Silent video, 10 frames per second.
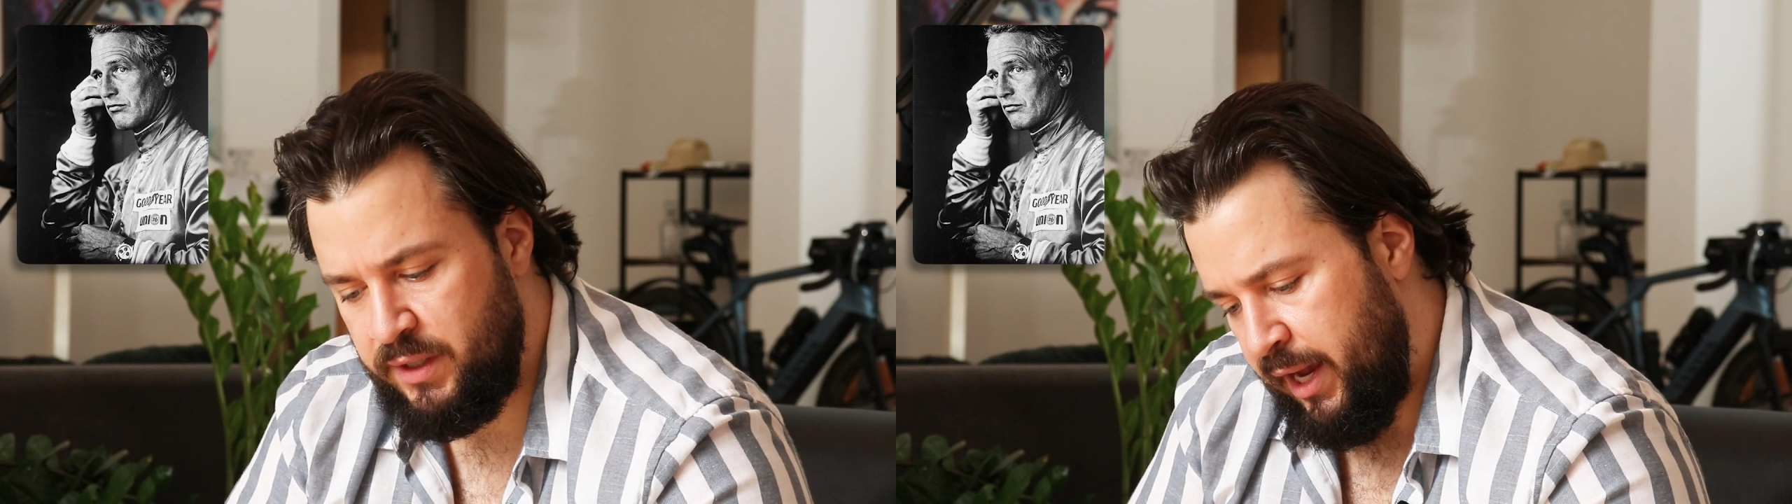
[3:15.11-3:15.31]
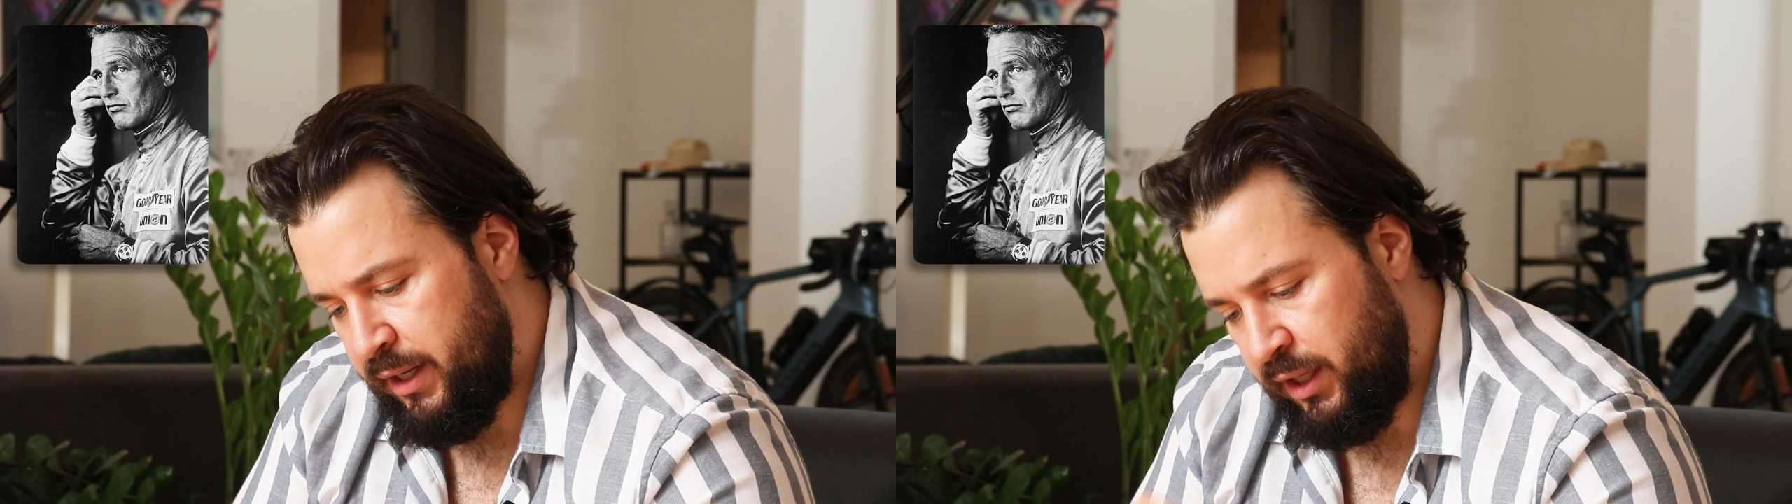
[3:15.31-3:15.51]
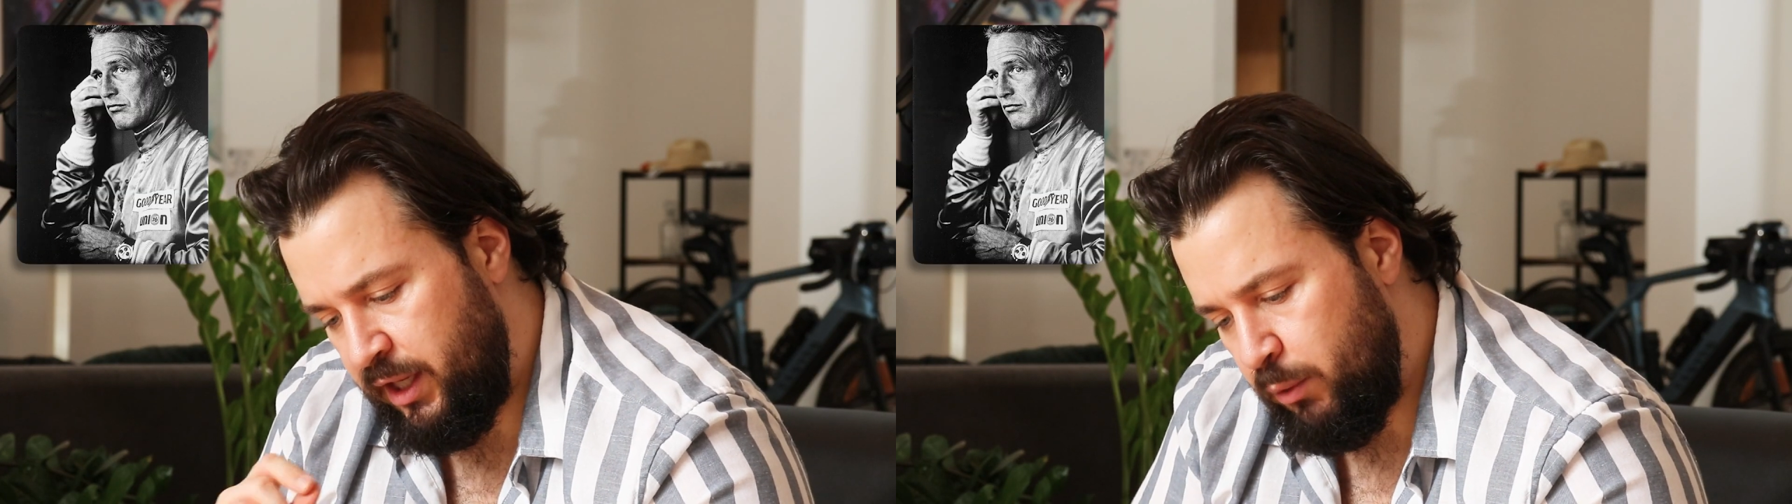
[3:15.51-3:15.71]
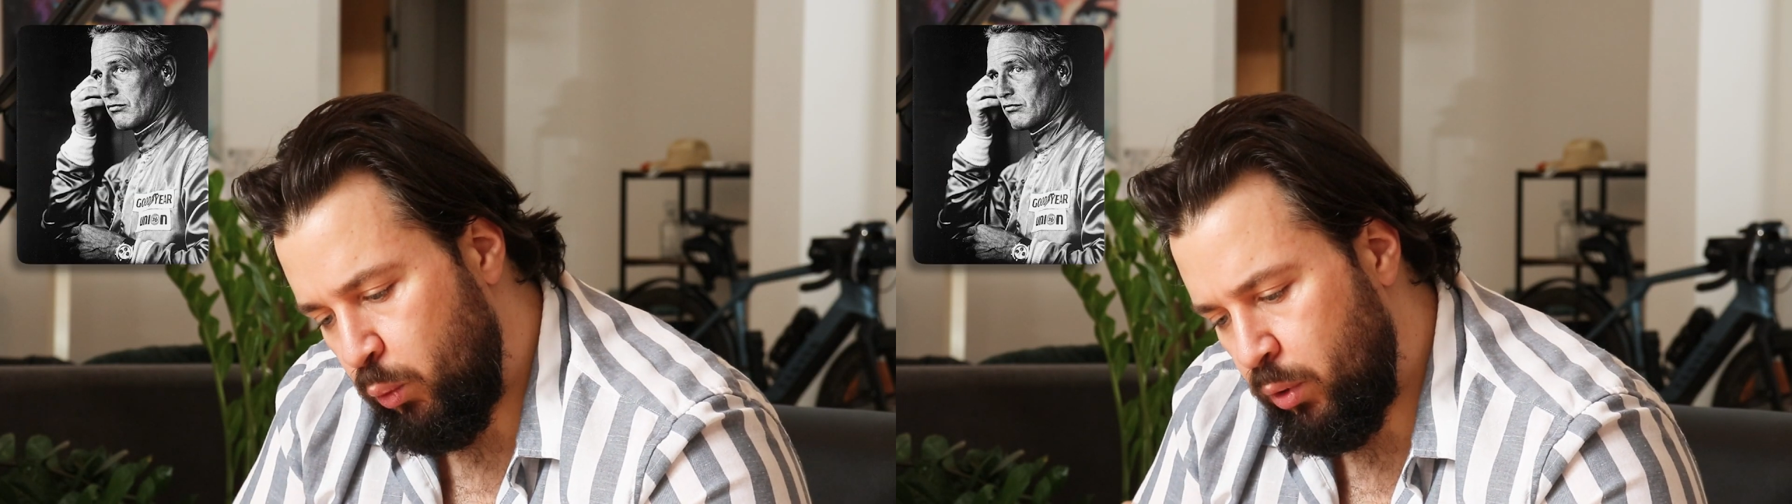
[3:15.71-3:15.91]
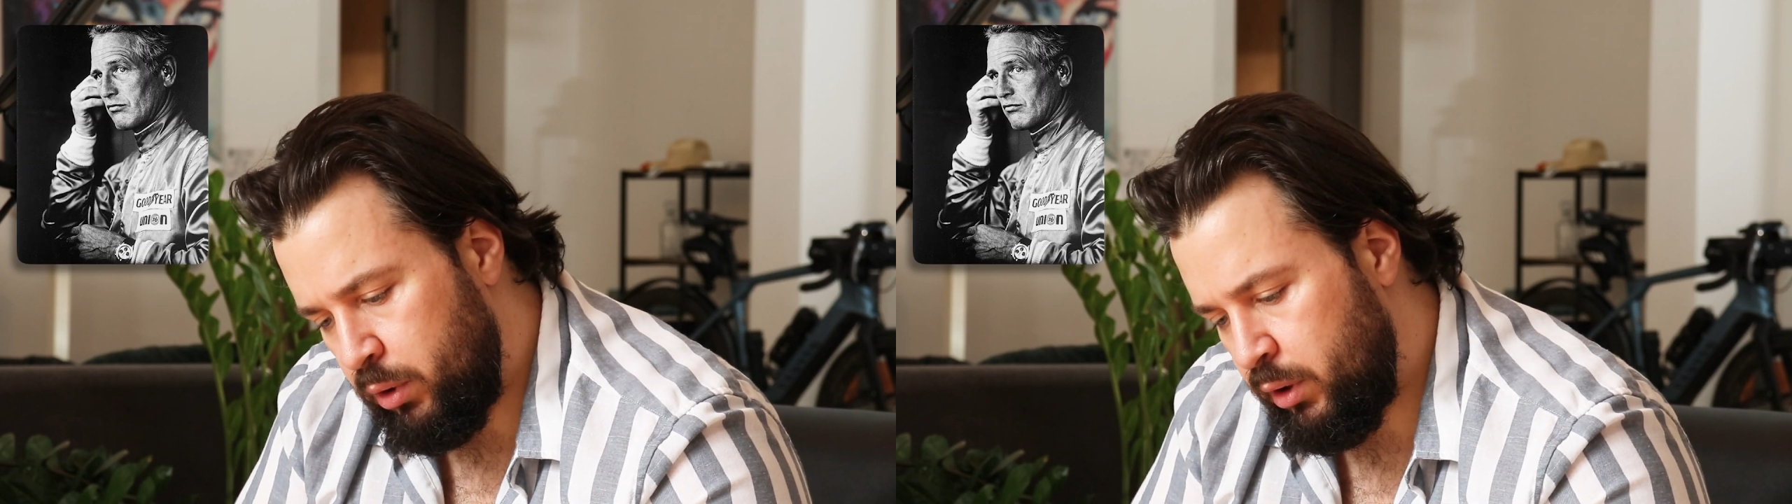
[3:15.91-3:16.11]
and he
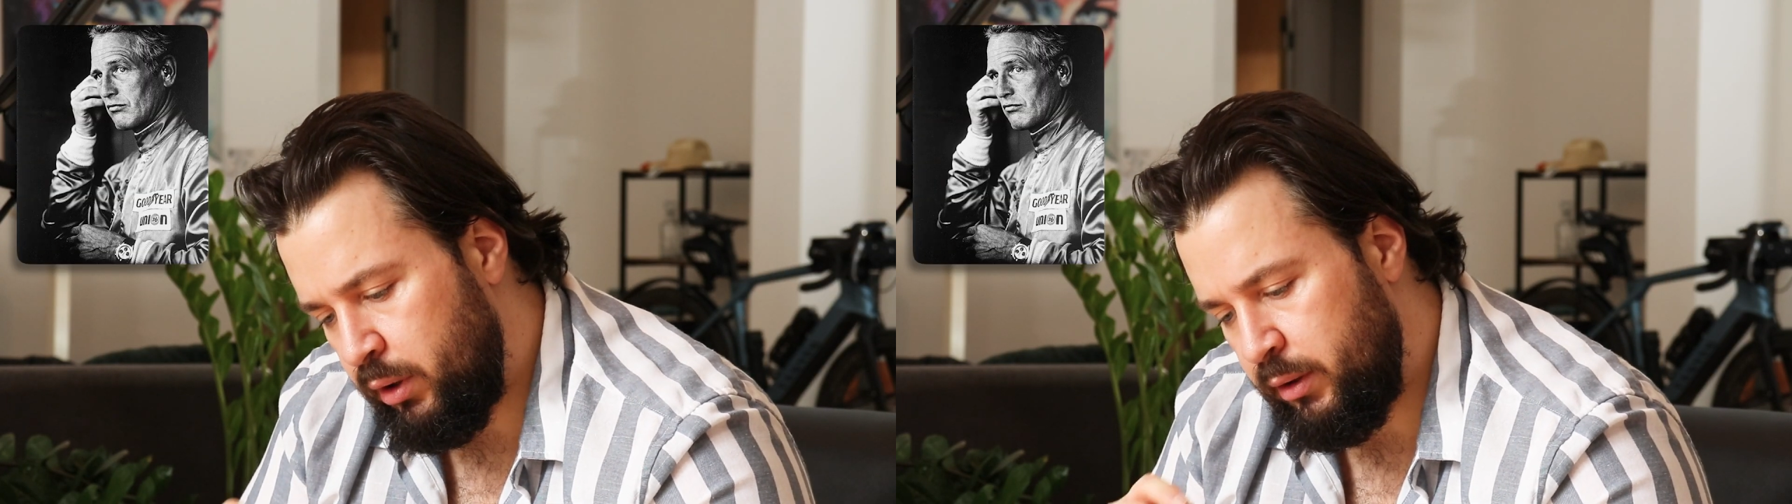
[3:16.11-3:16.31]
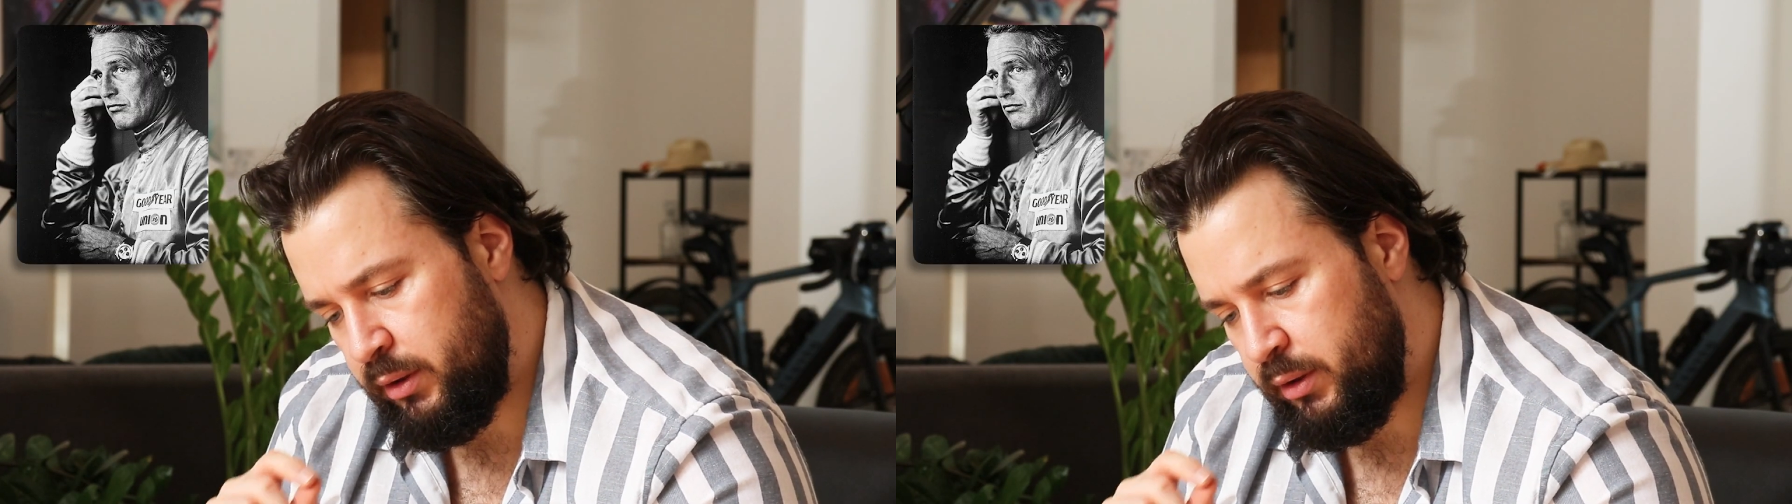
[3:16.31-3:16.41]
wore